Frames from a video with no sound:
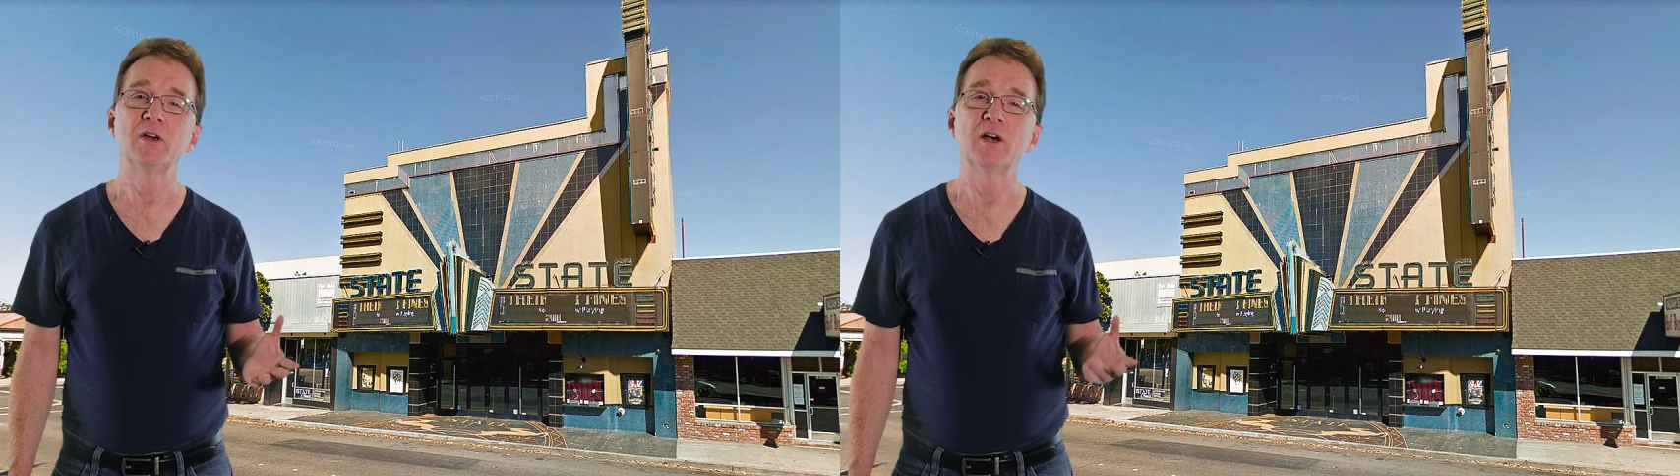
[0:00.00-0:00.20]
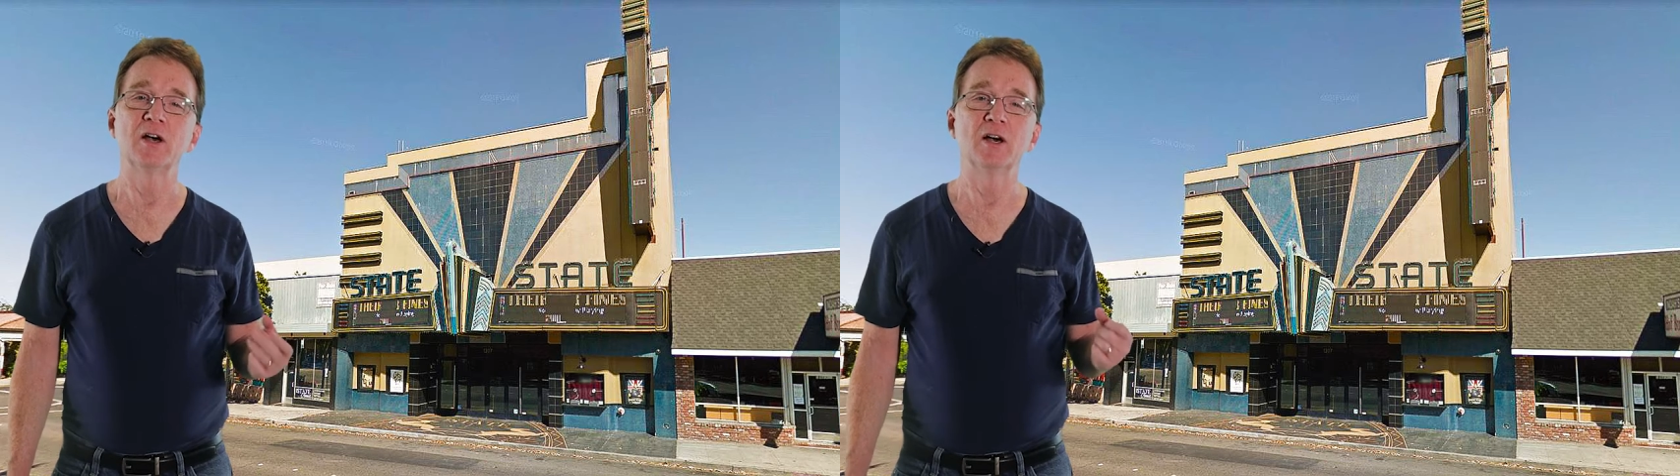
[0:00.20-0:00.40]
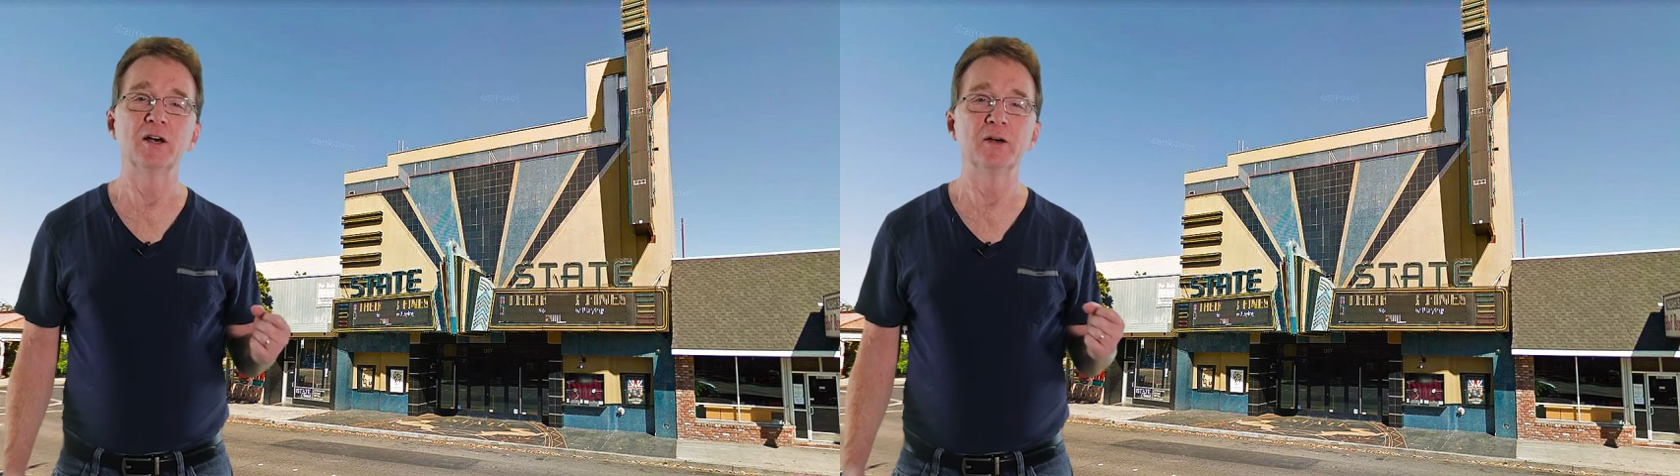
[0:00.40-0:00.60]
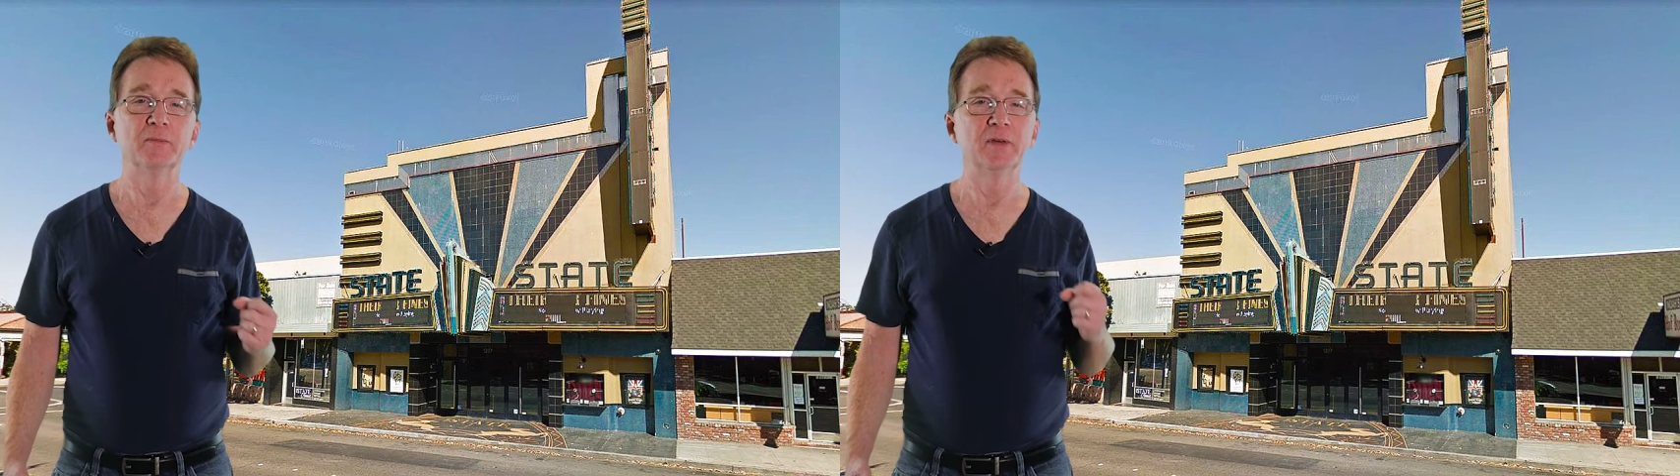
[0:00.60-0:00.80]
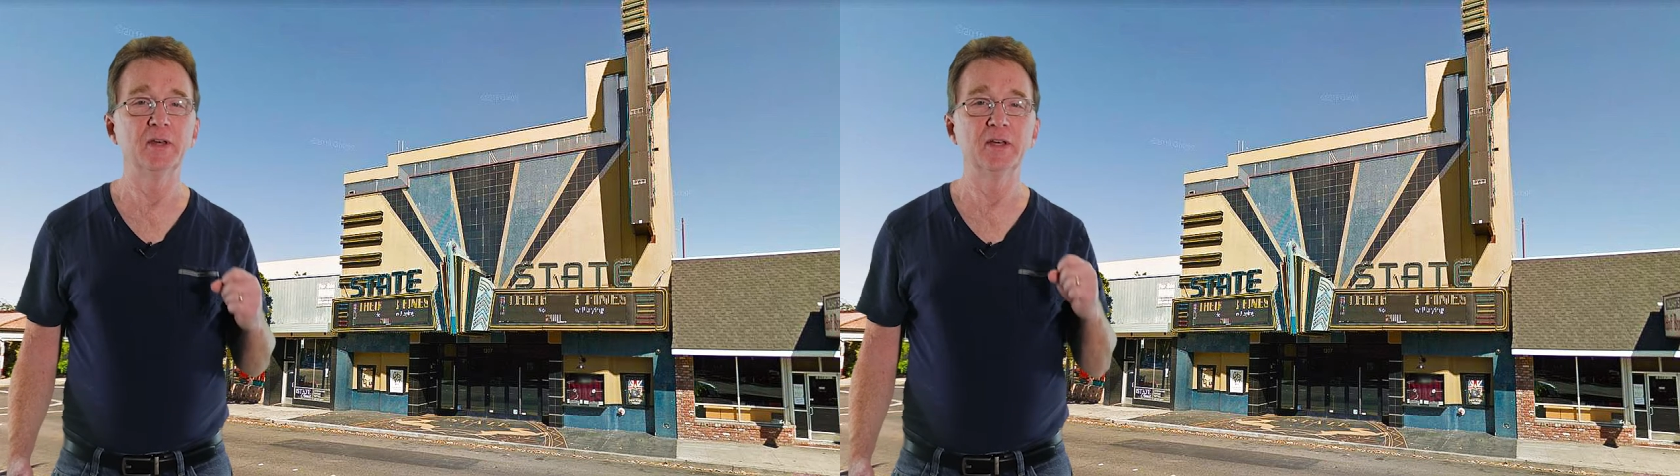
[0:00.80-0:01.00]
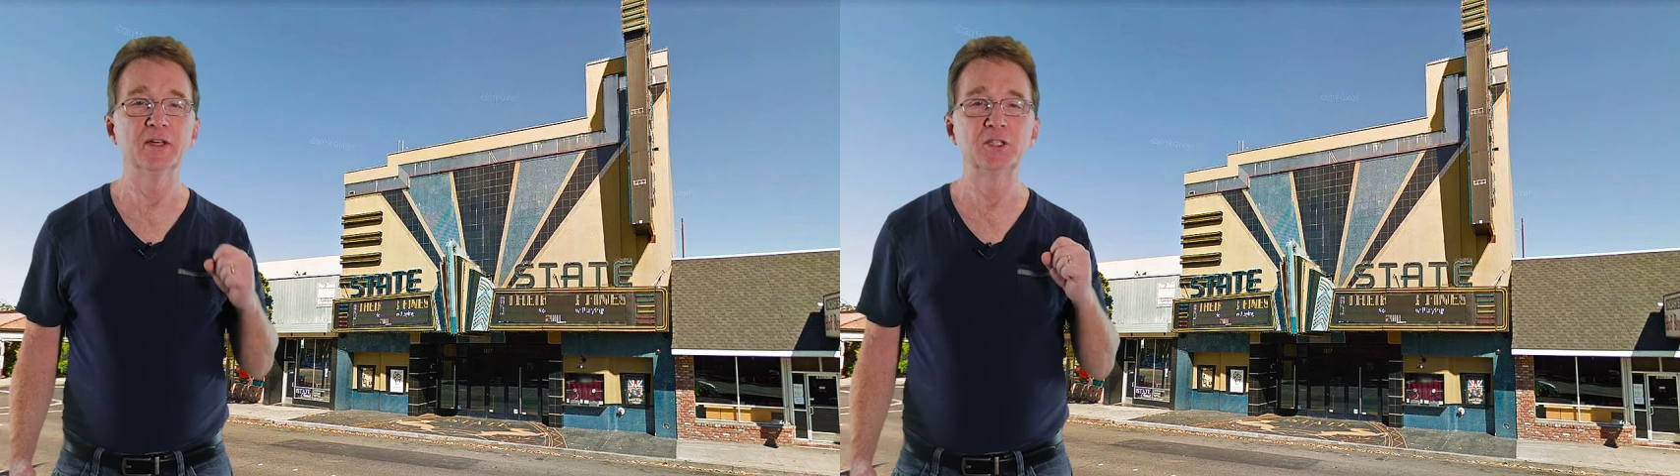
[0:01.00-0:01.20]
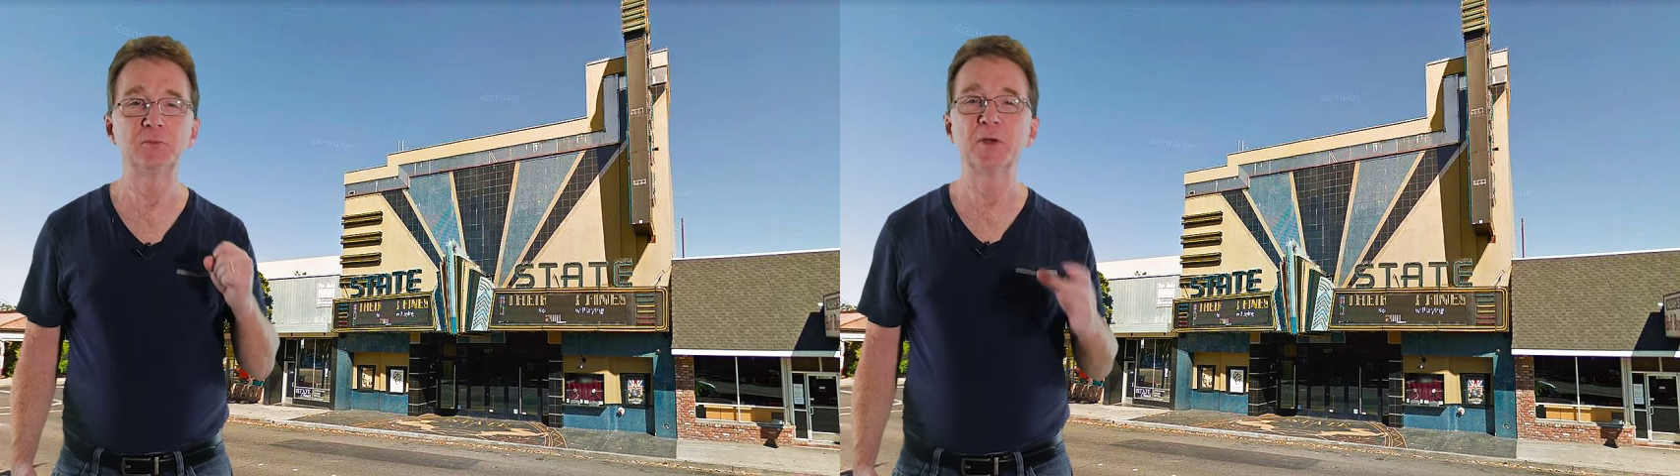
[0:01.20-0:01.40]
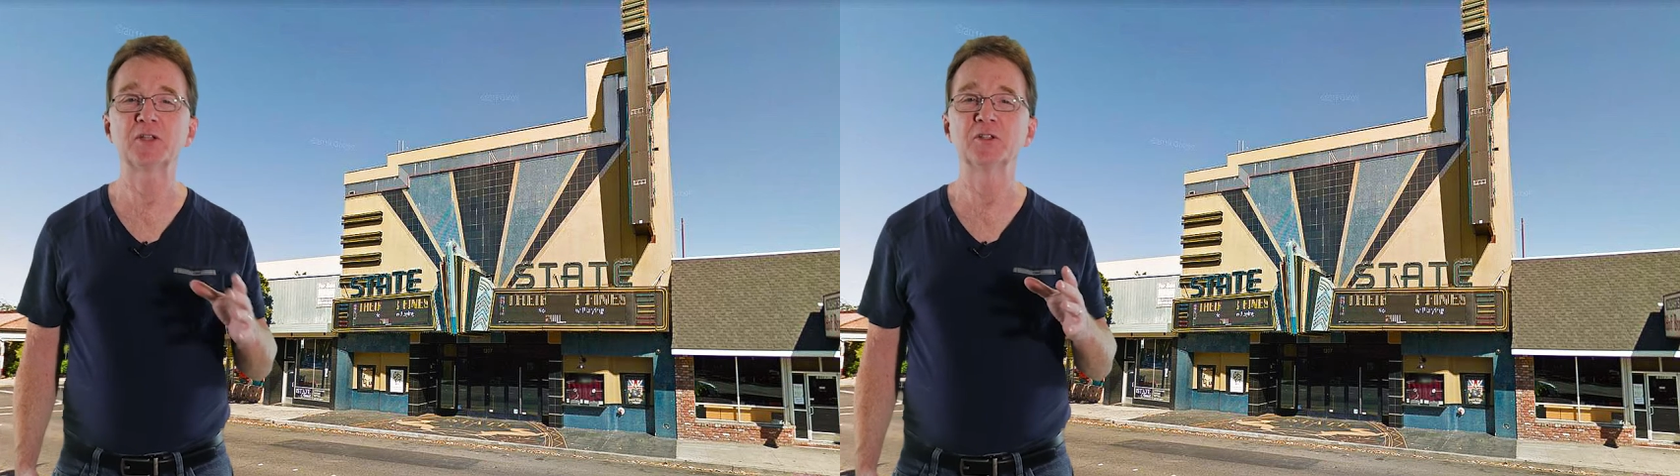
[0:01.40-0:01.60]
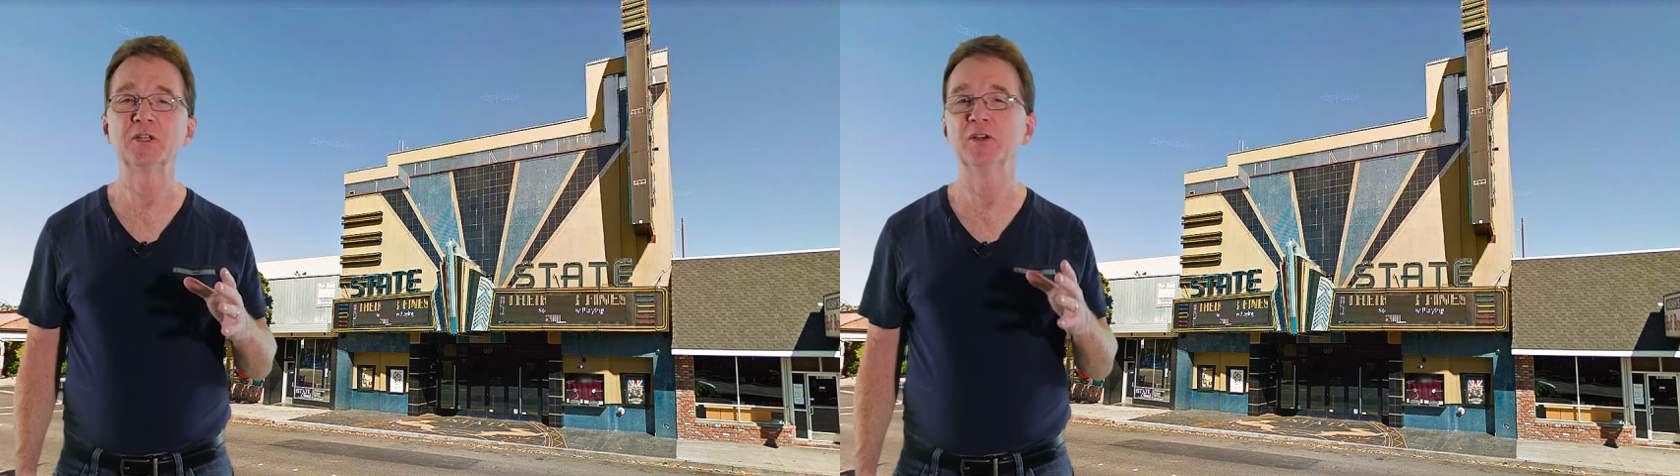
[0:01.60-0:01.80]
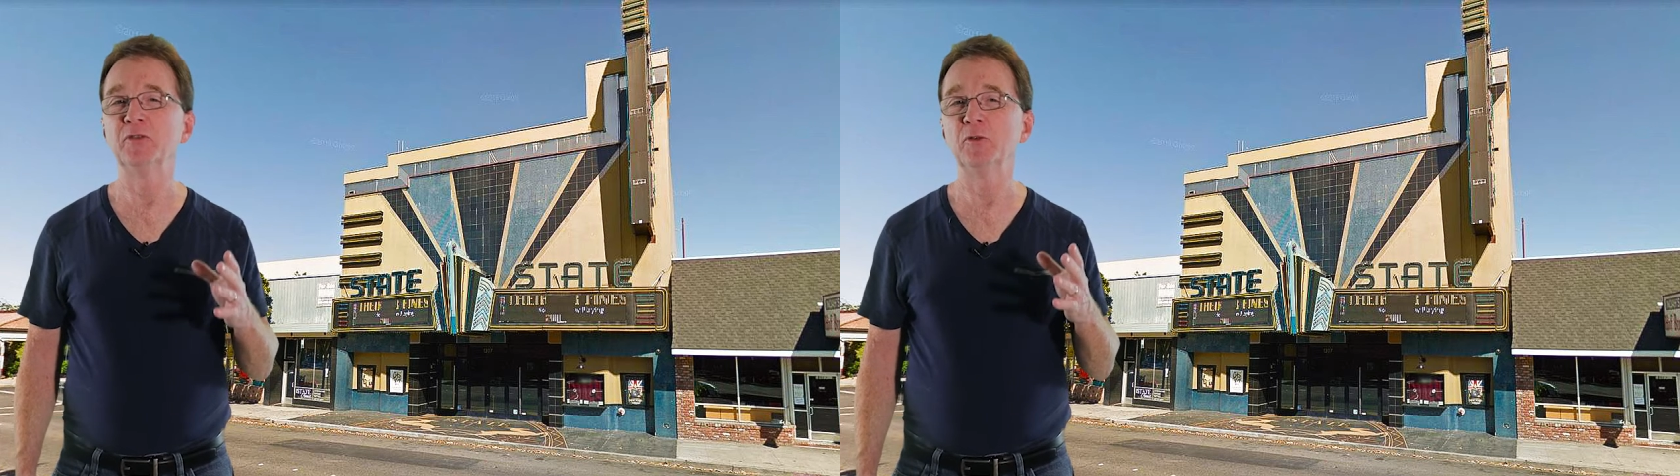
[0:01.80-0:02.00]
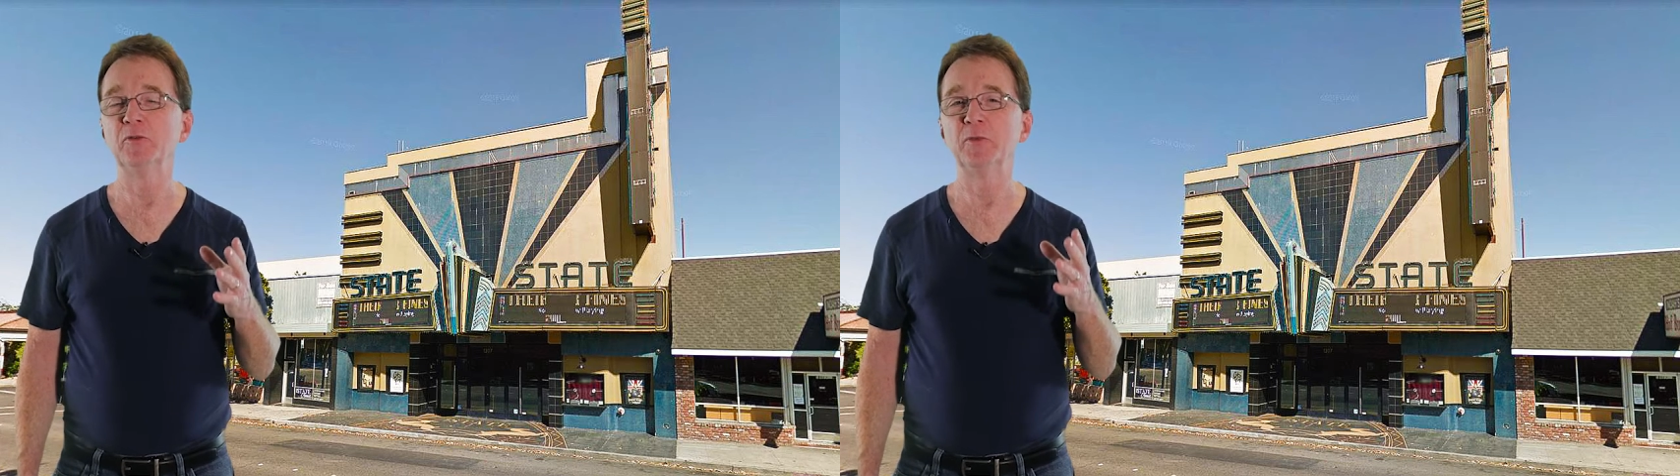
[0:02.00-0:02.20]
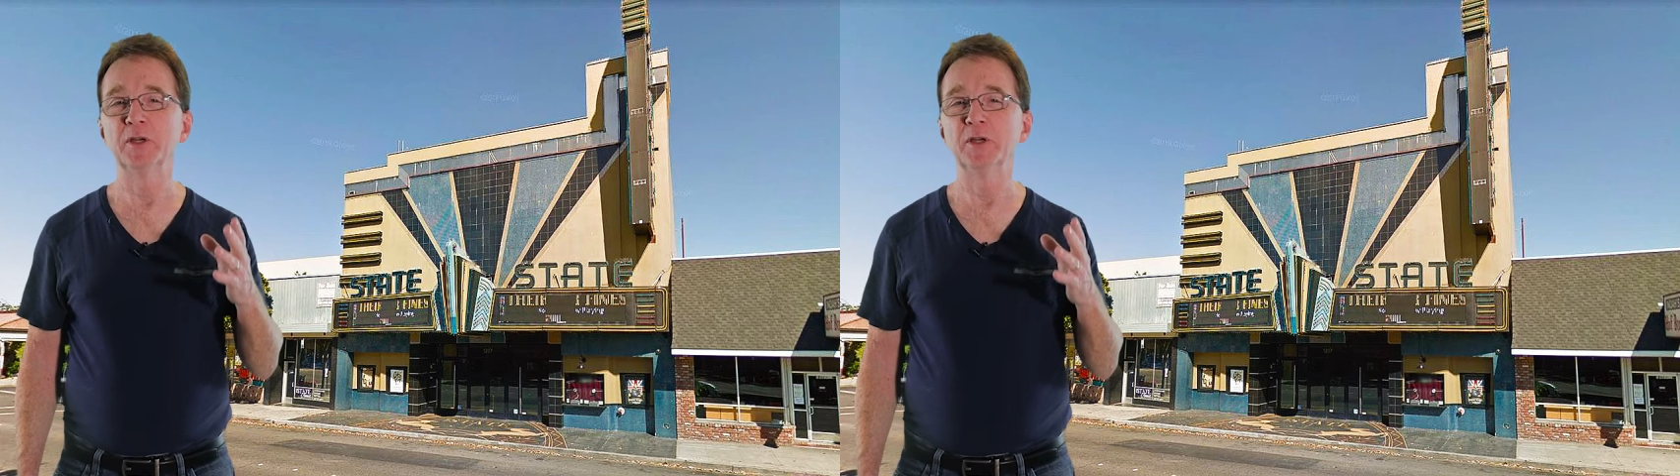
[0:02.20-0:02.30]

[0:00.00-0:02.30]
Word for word: Uh, especially if you've